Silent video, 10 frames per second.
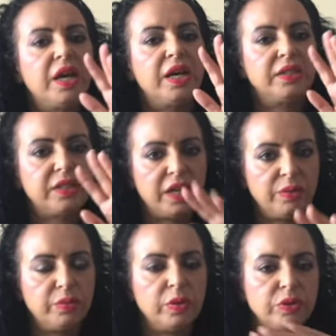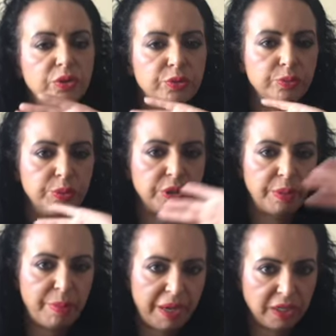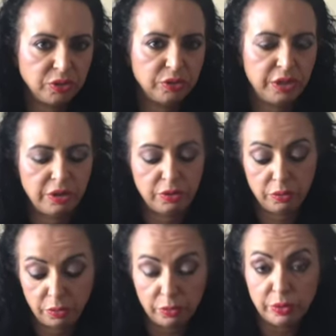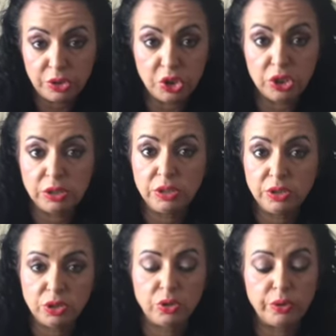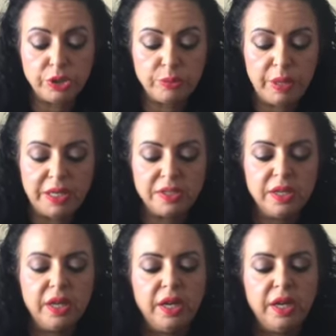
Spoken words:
and I want to put them back into their original storage place.